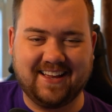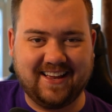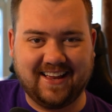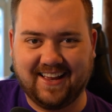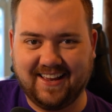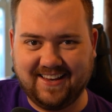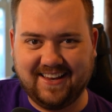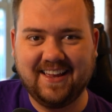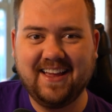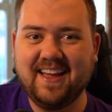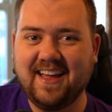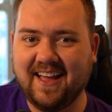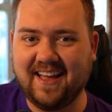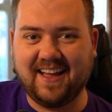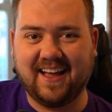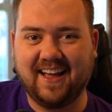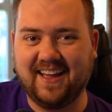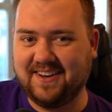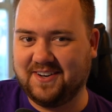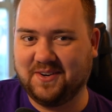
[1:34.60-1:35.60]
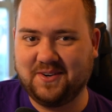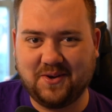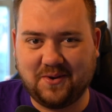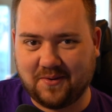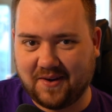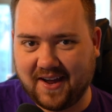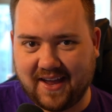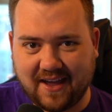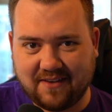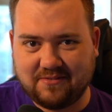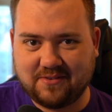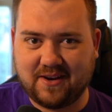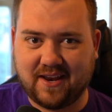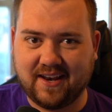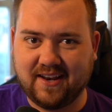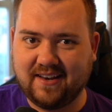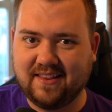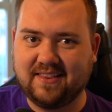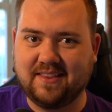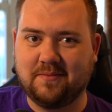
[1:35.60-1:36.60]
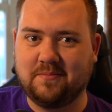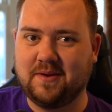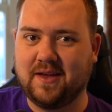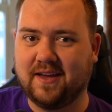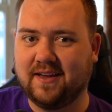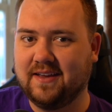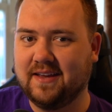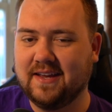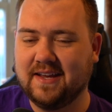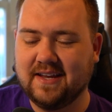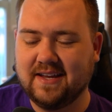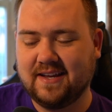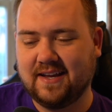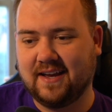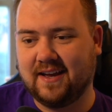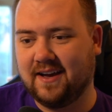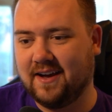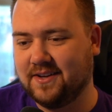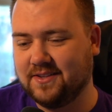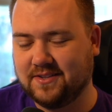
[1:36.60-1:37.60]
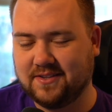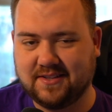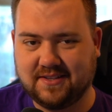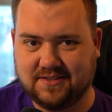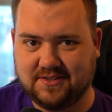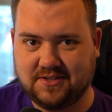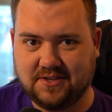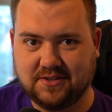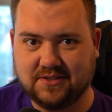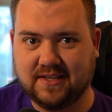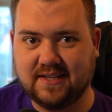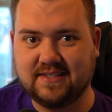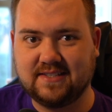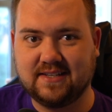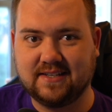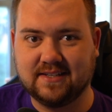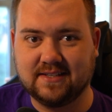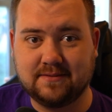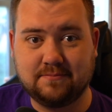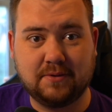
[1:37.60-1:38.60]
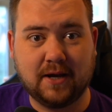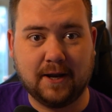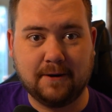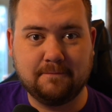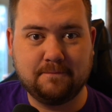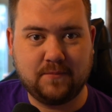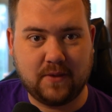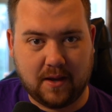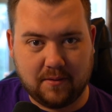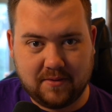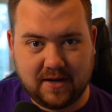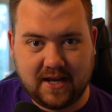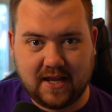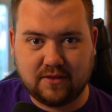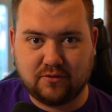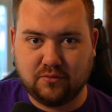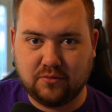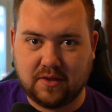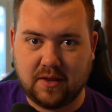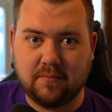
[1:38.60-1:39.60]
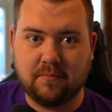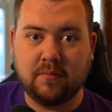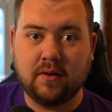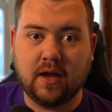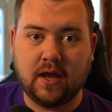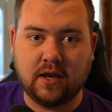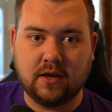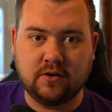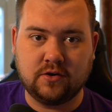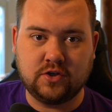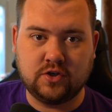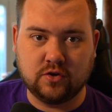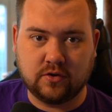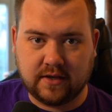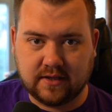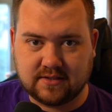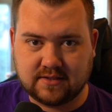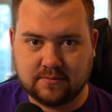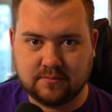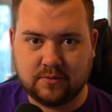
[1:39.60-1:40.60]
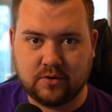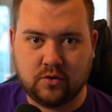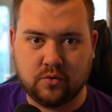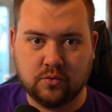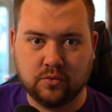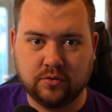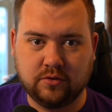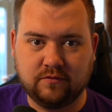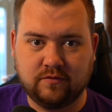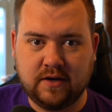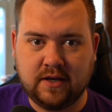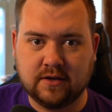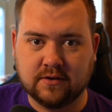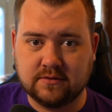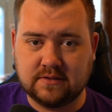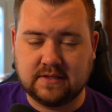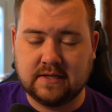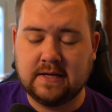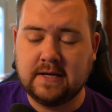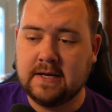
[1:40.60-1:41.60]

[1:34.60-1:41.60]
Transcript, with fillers: I don't know why I haven't edited them yet, uh, other than sheer laziness, but I'm going to get through them and you'll get some cool new videos.